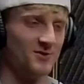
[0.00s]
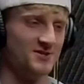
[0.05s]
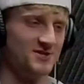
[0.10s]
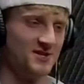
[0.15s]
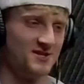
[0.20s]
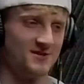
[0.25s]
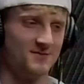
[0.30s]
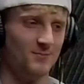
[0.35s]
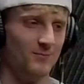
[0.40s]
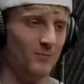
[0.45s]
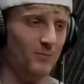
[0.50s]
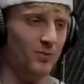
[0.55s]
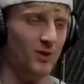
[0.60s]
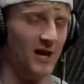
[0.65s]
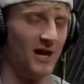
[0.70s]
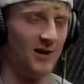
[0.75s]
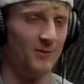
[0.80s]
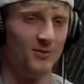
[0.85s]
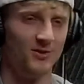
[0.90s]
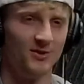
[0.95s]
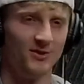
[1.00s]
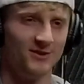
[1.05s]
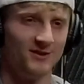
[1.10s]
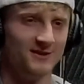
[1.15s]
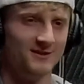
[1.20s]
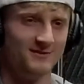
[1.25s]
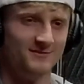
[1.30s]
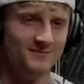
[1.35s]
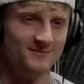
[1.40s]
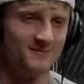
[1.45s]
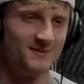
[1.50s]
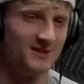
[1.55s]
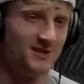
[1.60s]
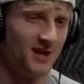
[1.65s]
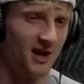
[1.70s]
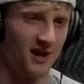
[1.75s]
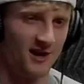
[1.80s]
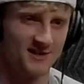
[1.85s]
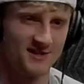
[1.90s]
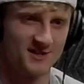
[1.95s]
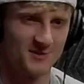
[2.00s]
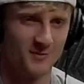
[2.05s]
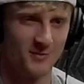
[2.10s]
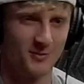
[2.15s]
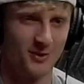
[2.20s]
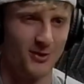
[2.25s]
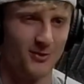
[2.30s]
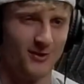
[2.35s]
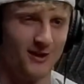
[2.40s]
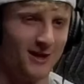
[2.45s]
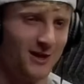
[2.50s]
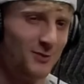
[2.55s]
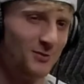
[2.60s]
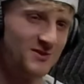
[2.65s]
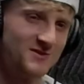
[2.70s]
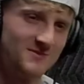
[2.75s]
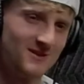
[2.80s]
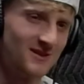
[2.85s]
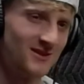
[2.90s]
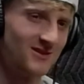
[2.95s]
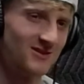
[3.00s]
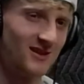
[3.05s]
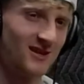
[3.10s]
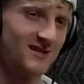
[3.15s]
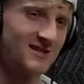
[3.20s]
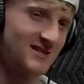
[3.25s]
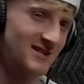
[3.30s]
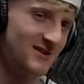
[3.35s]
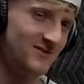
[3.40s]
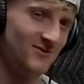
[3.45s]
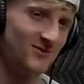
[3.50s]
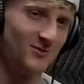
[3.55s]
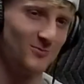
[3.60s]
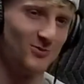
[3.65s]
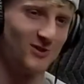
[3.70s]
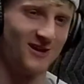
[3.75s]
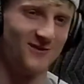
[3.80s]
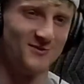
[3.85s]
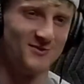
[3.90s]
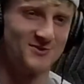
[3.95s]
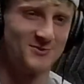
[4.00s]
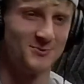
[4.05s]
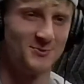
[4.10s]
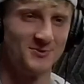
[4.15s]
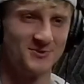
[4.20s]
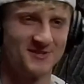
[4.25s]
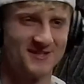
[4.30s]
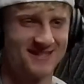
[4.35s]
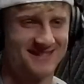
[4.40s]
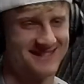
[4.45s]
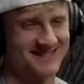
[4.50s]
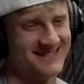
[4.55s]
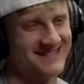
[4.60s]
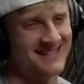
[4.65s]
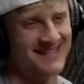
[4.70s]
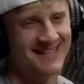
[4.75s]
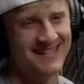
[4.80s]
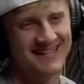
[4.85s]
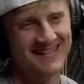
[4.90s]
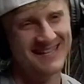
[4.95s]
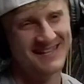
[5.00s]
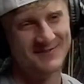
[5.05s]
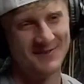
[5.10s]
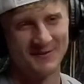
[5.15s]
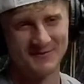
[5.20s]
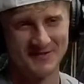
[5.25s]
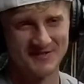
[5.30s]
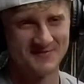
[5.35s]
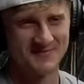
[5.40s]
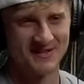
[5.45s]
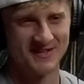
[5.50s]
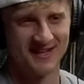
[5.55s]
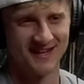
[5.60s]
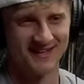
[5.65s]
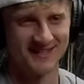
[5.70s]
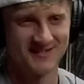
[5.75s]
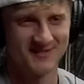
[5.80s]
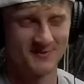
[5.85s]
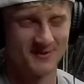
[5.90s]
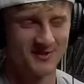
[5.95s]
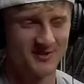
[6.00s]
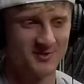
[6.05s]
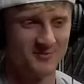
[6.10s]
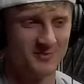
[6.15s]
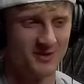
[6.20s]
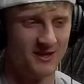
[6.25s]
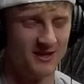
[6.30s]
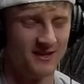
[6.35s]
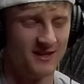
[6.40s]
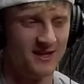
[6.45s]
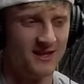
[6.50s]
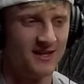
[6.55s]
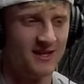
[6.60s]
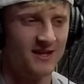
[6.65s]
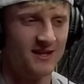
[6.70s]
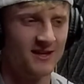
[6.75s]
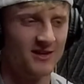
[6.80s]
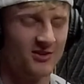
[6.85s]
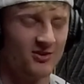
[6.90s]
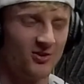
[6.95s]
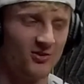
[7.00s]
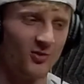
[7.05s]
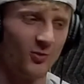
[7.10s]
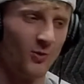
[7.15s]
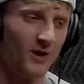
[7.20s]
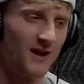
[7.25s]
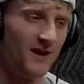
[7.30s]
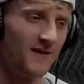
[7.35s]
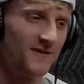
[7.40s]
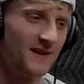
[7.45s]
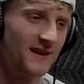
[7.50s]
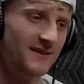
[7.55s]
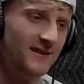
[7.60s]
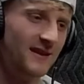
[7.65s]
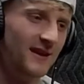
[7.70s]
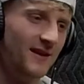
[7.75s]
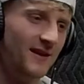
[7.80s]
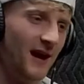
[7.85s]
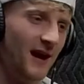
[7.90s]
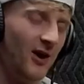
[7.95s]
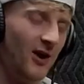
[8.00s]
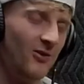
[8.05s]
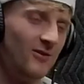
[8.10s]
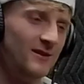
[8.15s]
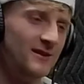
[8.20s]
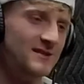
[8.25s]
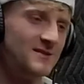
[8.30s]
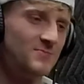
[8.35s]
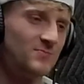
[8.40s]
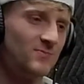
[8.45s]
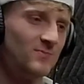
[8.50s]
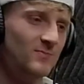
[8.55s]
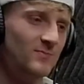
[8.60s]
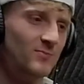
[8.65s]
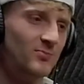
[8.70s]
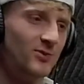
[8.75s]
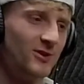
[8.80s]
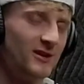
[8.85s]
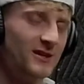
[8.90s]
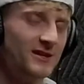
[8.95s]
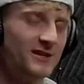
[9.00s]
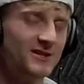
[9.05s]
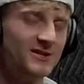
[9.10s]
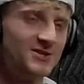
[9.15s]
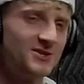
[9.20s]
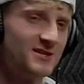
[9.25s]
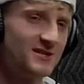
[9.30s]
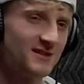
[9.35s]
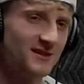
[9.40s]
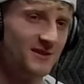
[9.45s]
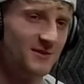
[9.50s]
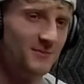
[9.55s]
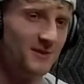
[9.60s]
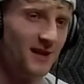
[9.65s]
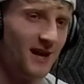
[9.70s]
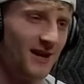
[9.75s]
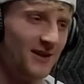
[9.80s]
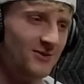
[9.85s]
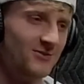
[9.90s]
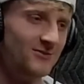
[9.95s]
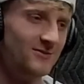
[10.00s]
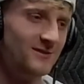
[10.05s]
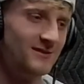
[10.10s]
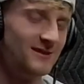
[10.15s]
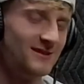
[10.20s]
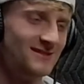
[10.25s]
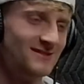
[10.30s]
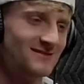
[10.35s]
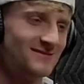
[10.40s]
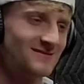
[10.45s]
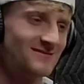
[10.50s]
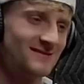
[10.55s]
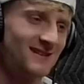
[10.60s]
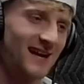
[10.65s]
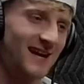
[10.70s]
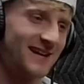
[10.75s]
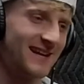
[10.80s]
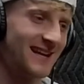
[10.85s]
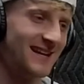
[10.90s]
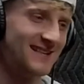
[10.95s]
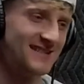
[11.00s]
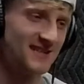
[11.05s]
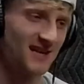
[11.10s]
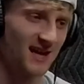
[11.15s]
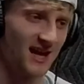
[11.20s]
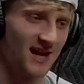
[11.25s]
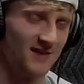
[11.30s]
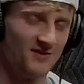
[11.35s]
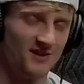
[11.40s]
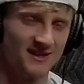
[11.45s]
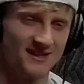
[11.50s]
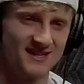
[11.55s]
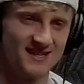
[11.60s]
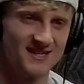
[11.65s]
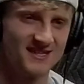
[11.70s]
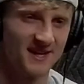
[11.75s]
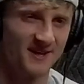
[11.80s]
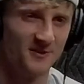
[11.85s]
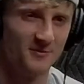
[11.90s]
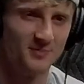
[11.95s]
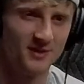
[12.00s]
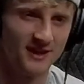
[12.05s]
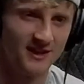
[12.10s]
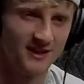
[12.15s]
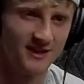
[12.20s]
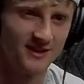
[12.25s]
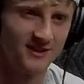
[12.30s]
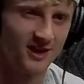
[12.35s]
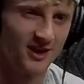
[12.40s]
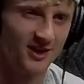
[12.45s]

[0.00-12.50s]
just blabber and gossip about, hey, let's make a Class C for the private schools, if I'm just being honest with you. But, the way that they did it now, it's pretty interesting to me. I can't say I have a set opinion